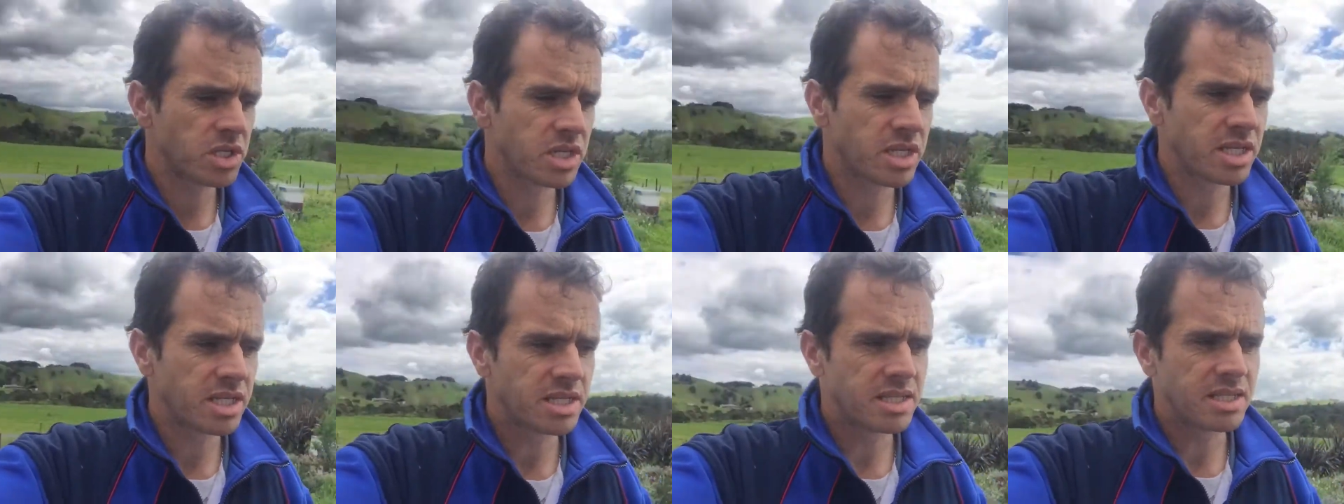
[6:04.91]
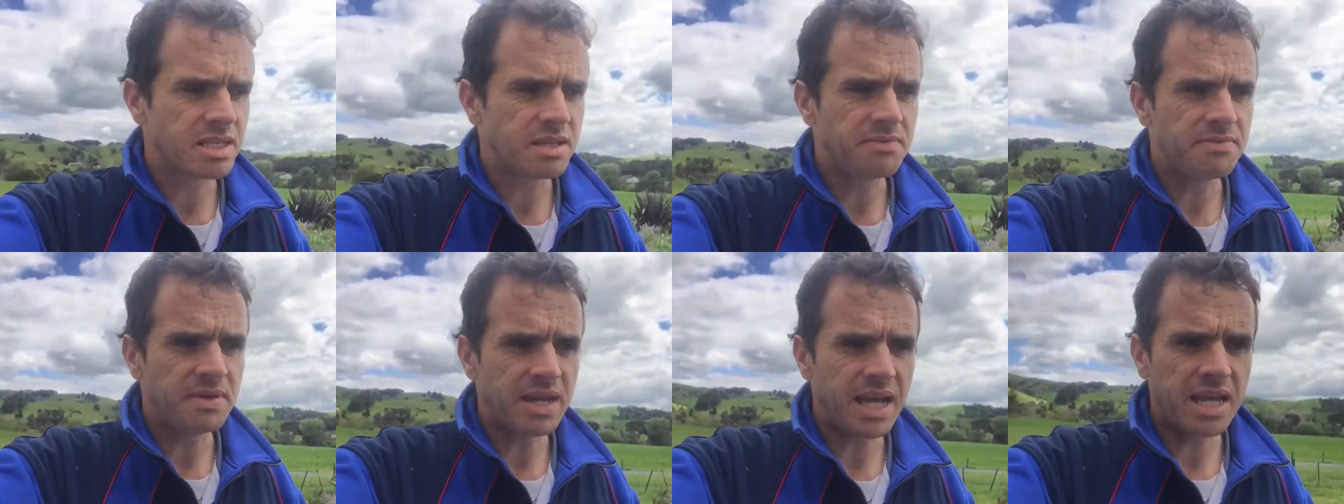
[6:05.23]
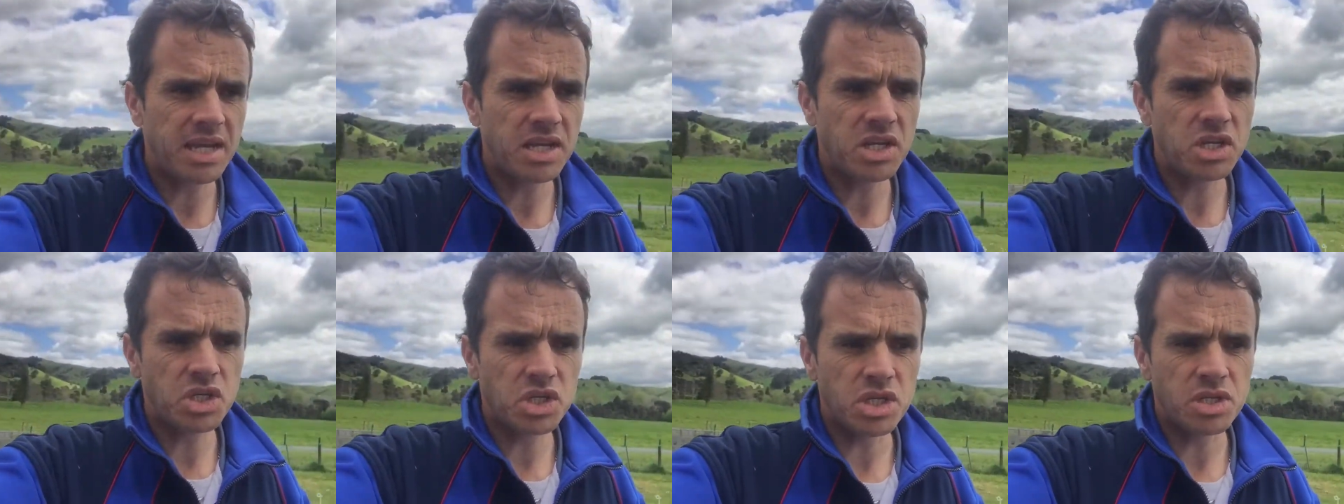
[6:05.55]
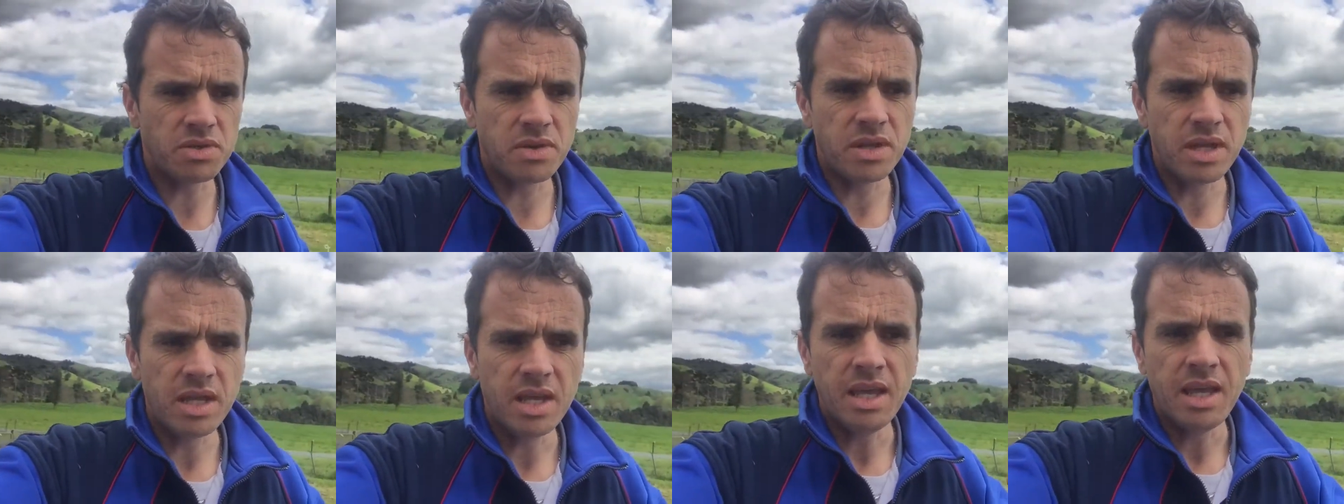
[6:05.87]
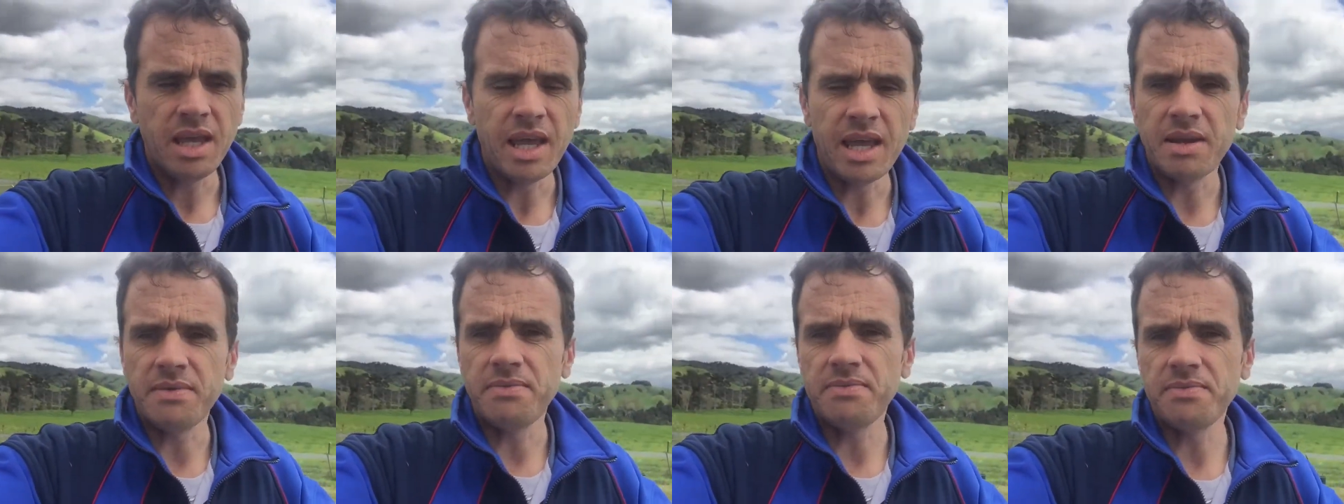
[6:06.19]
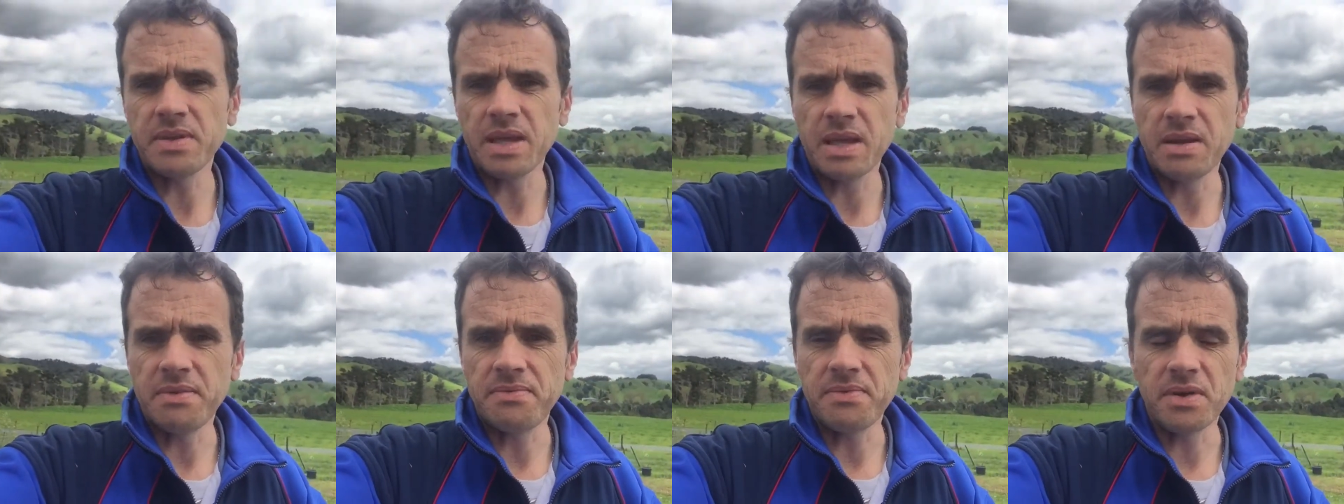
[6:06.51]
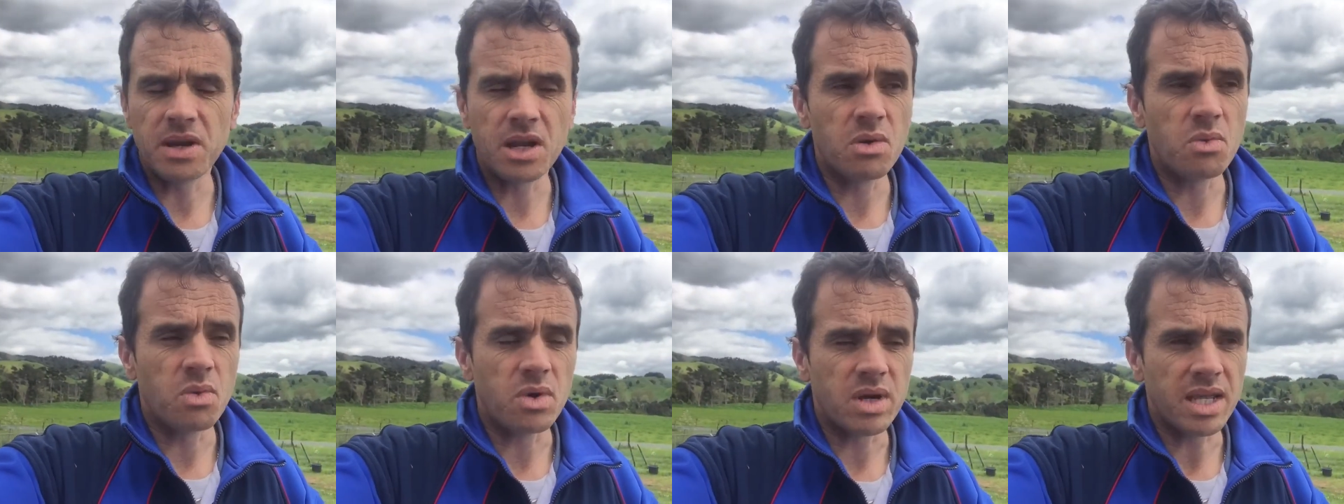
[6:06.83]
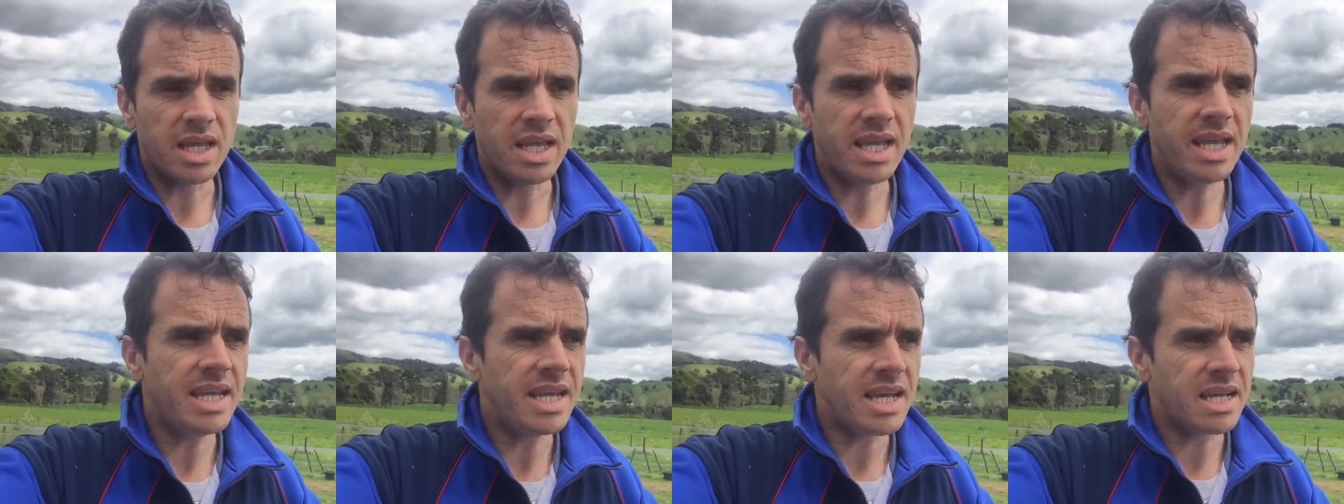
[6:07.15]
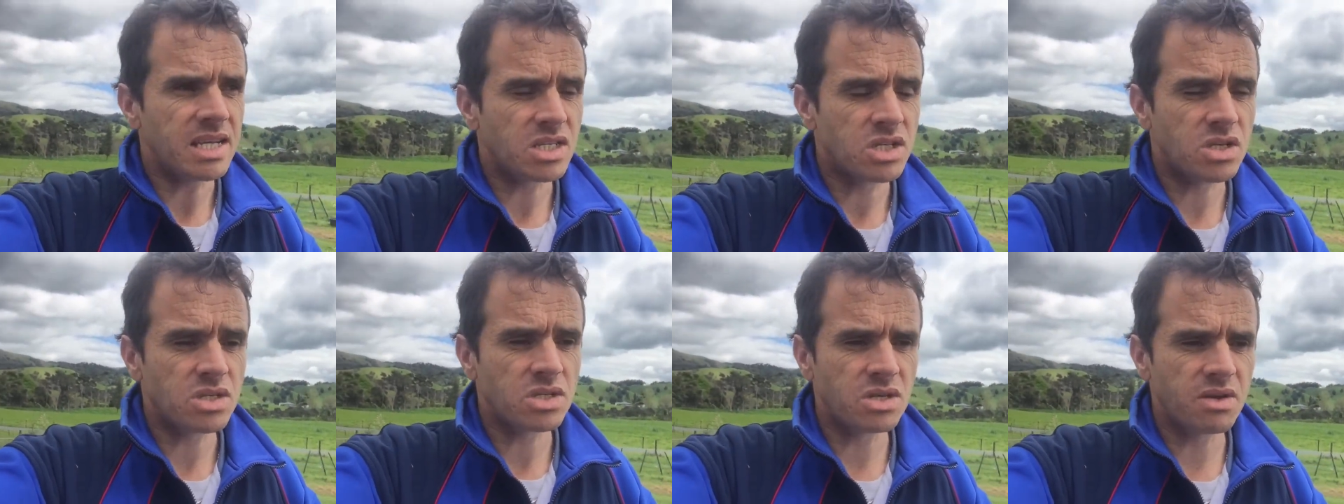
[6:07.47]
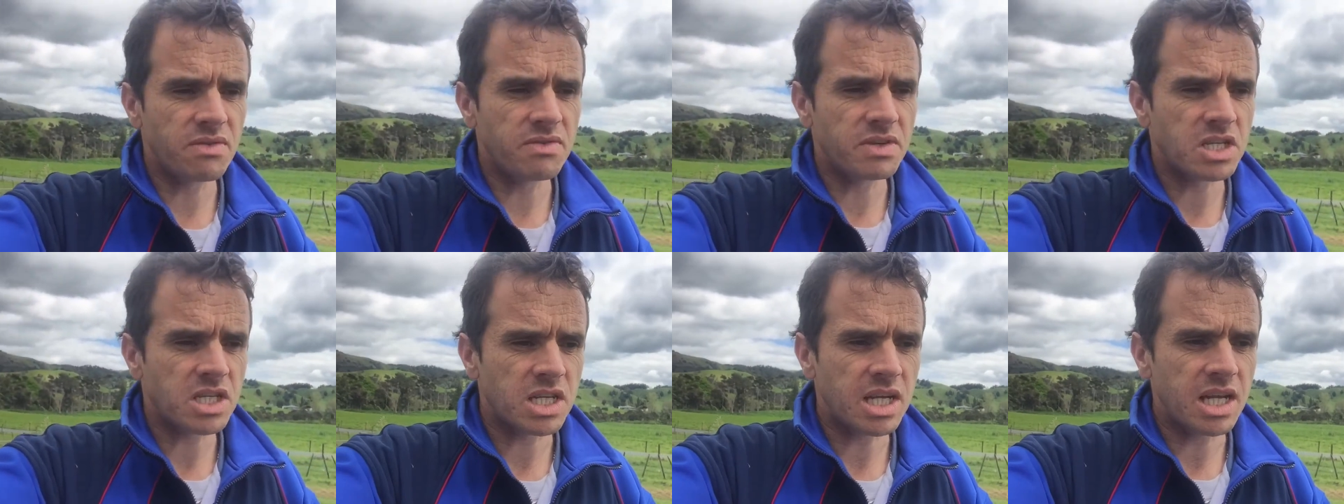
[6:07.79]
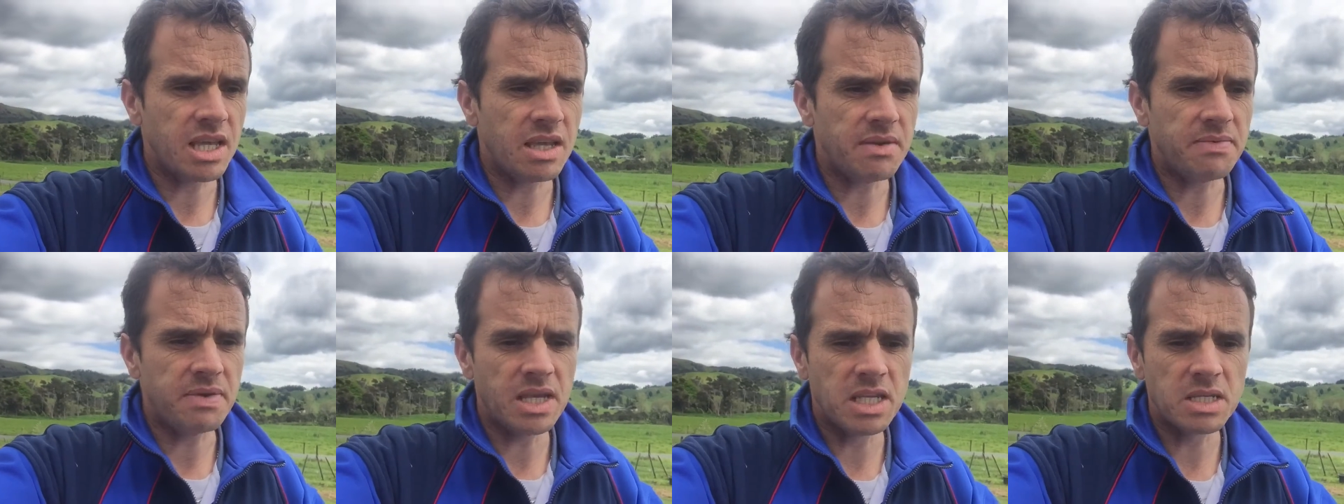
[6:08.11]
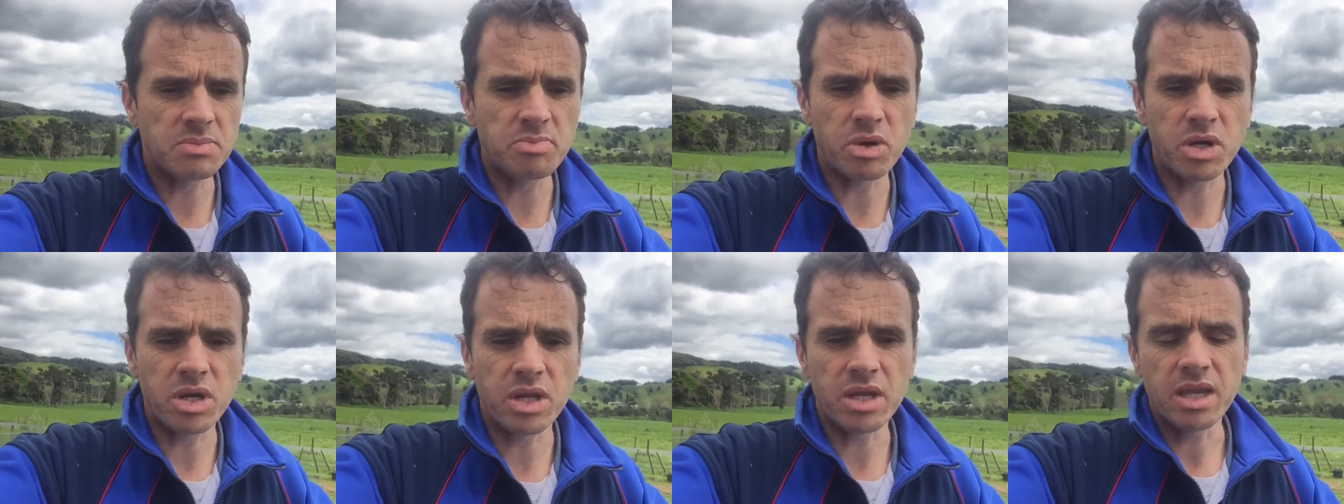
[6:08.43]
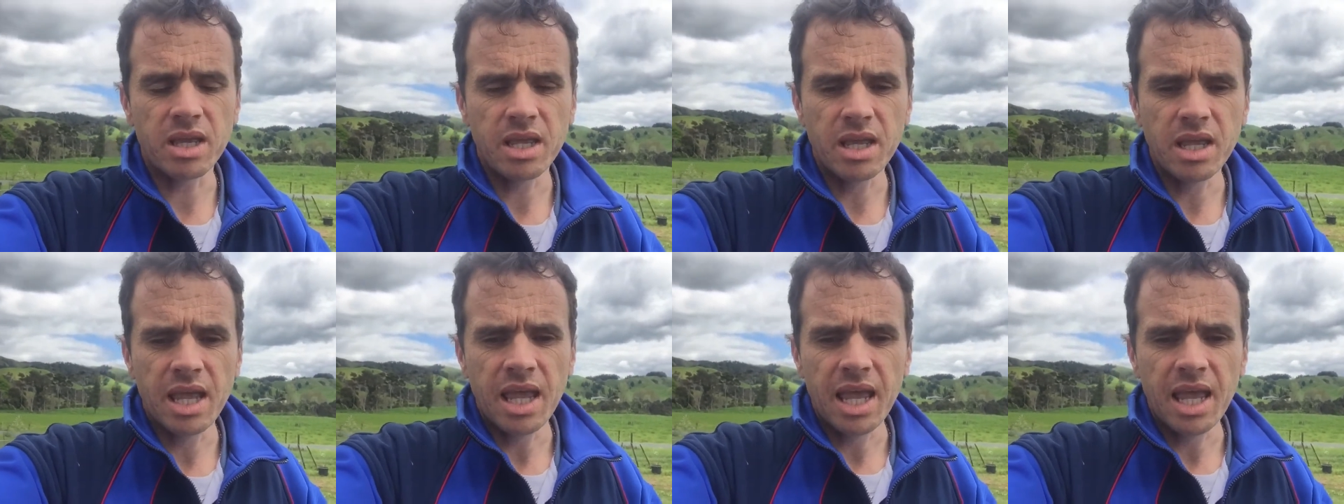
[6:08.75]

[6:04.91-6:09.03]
it as an advantage and follow what he does, because obviously if he's putting